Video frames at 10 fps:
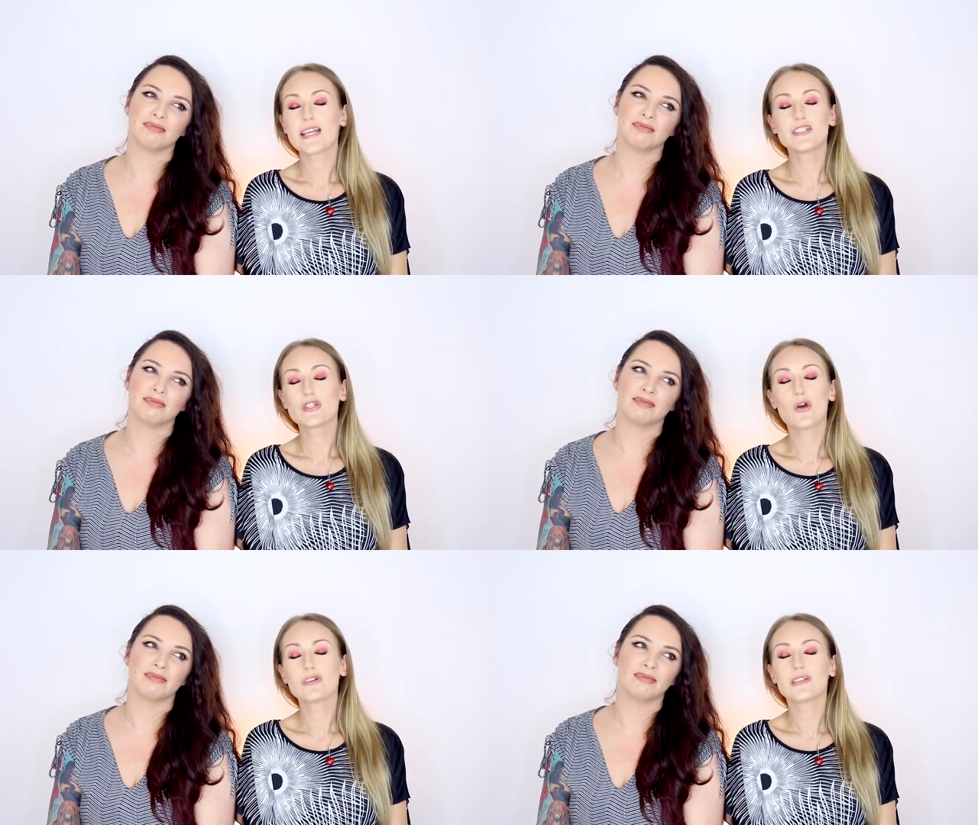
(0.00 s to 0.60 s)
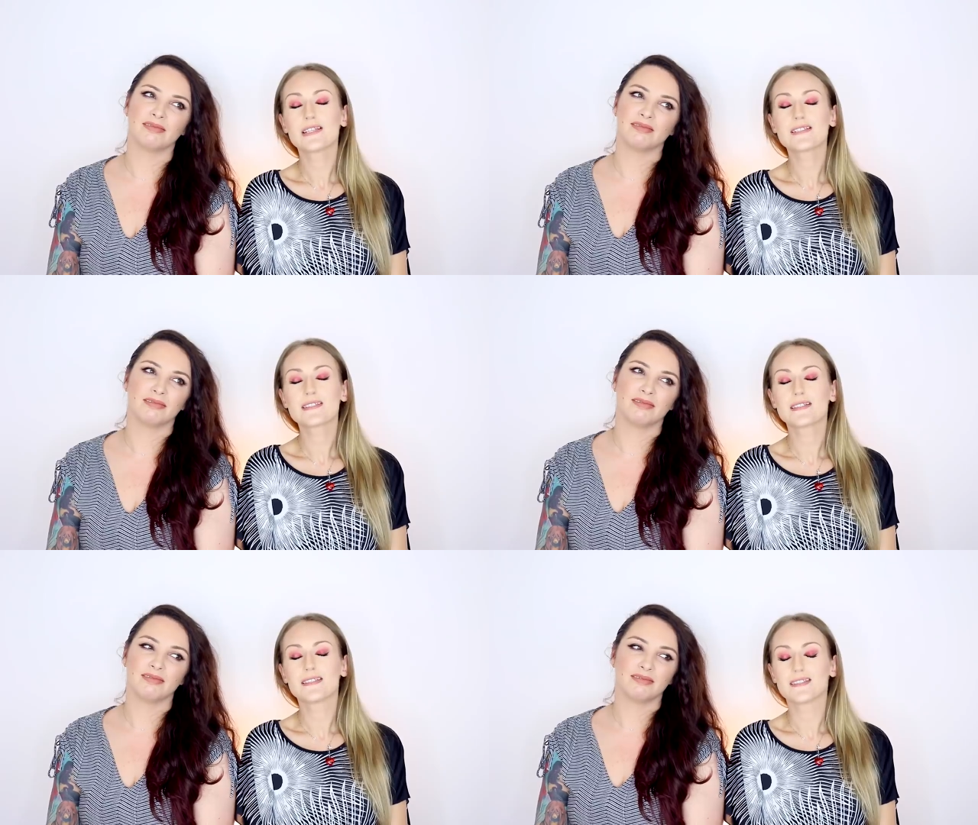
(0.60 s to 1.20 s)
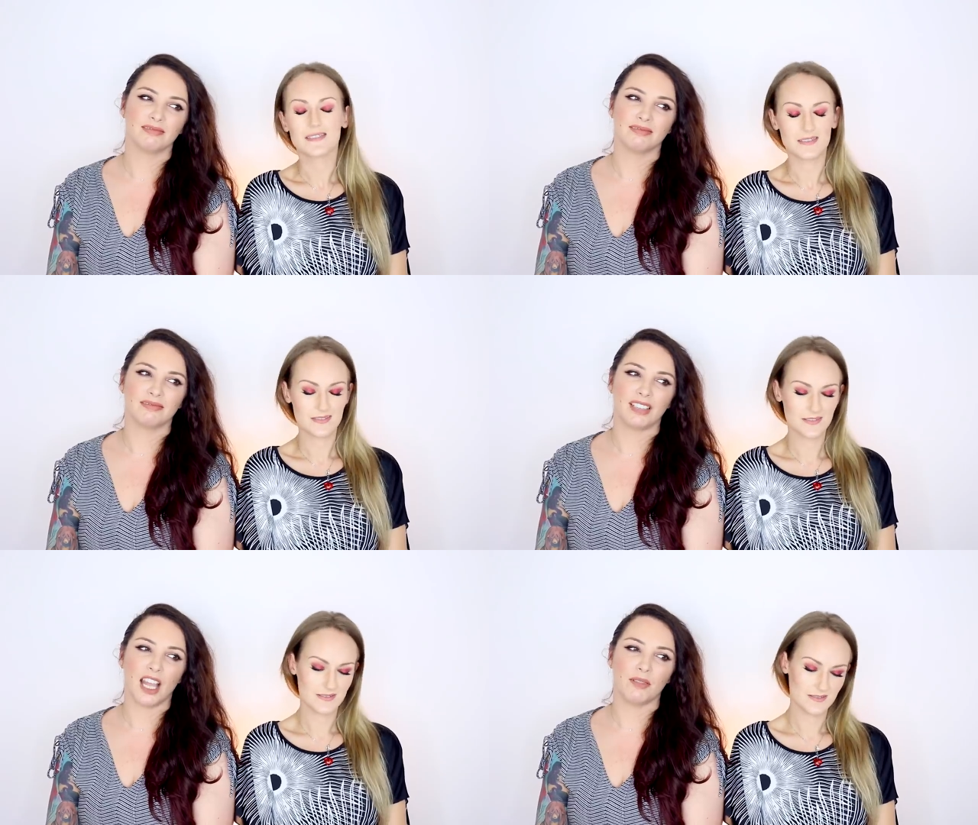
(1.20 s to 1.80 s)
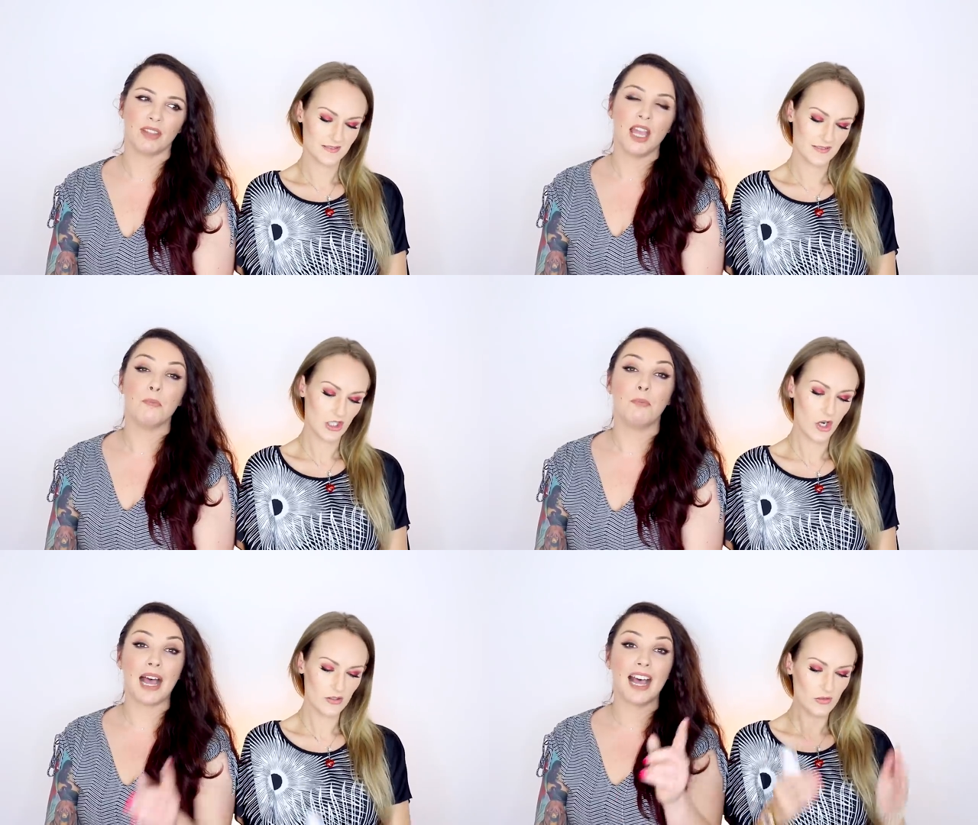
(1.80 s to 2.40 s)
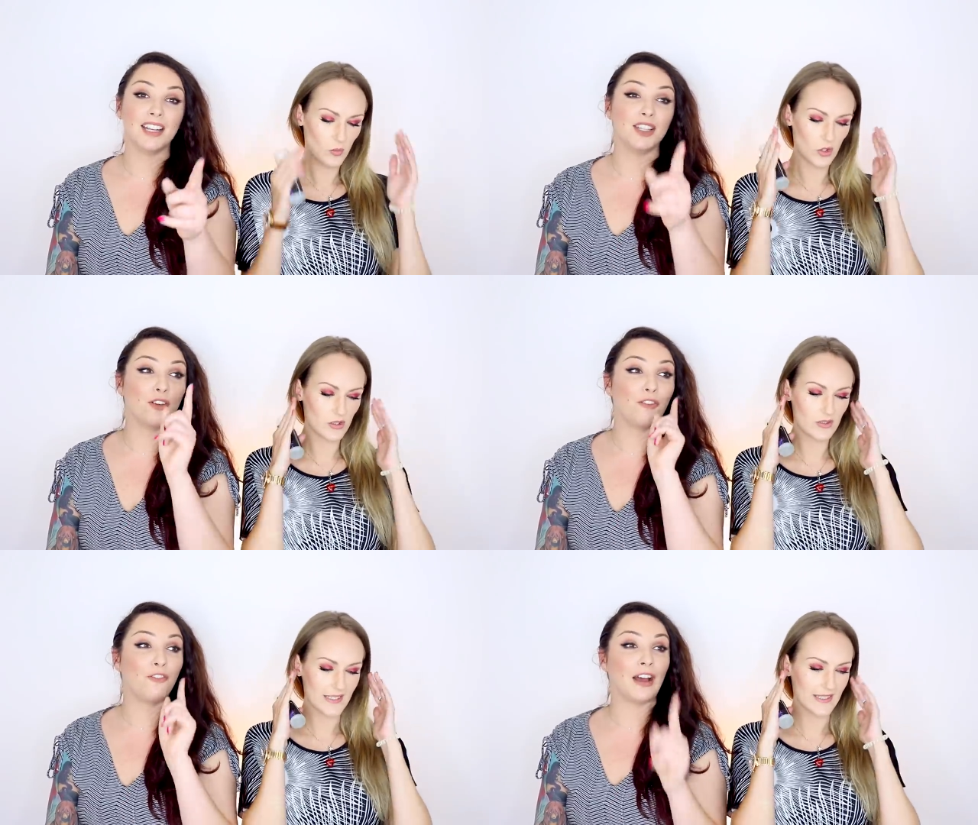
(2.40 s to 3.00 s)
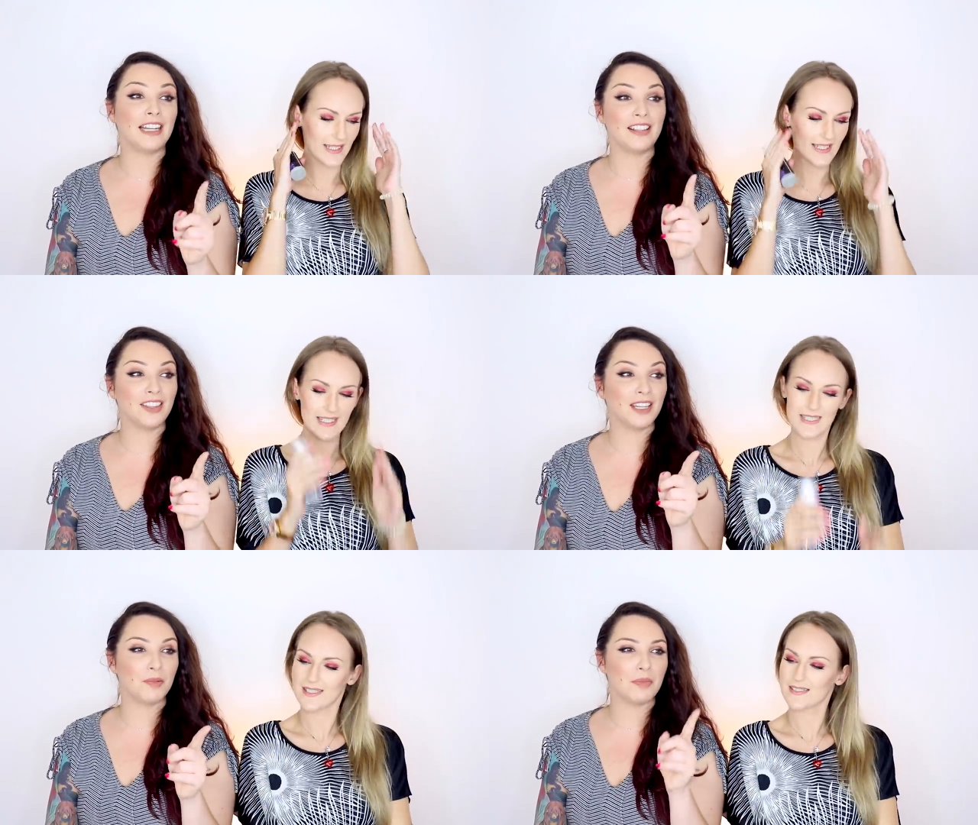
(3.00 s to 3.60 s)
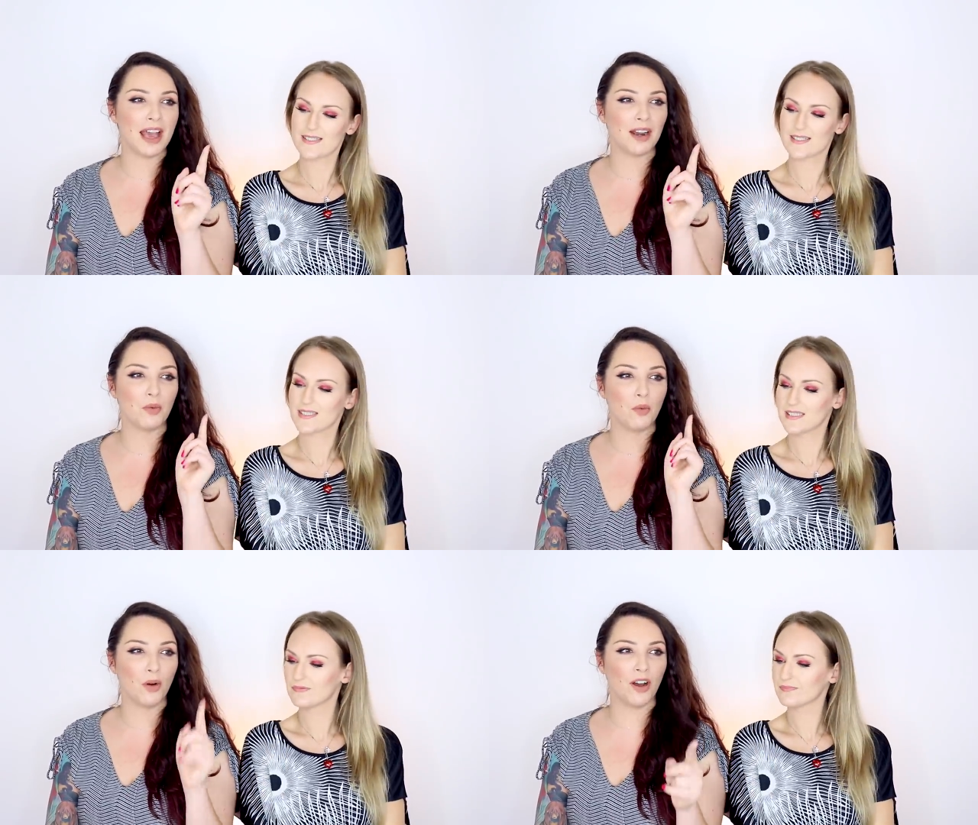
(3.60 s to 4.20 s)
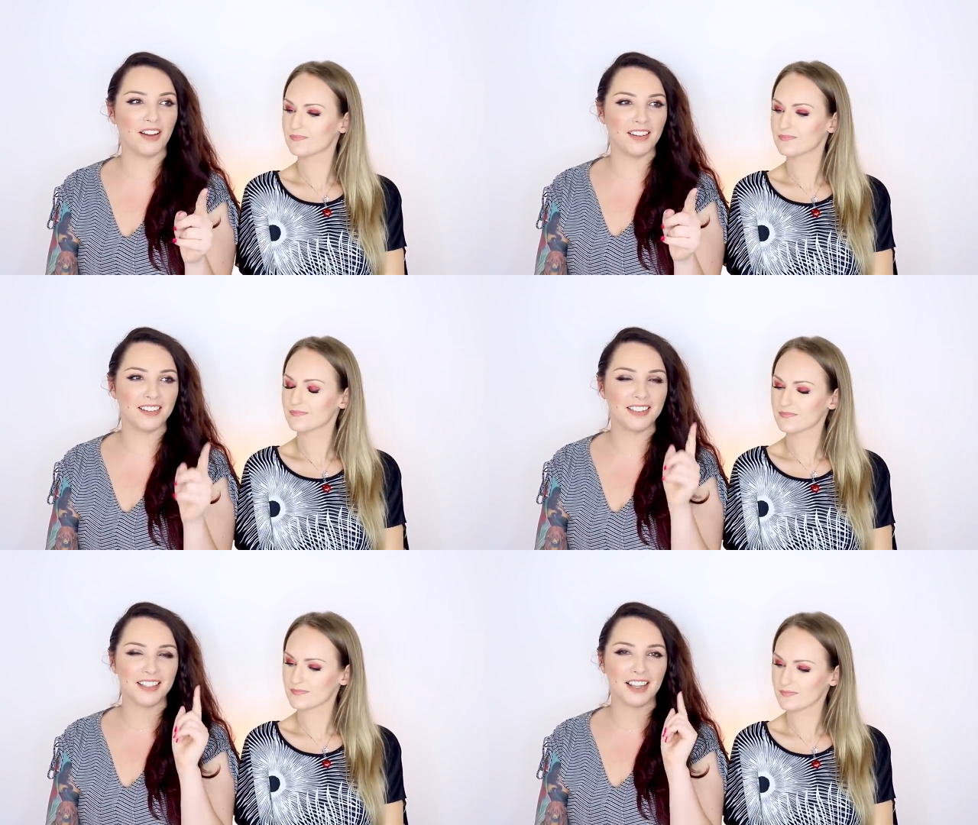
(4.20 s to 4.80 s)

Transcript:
Speaker 1: they don't listen. No.
Speaker 2: Come but the funny thing ears. about it was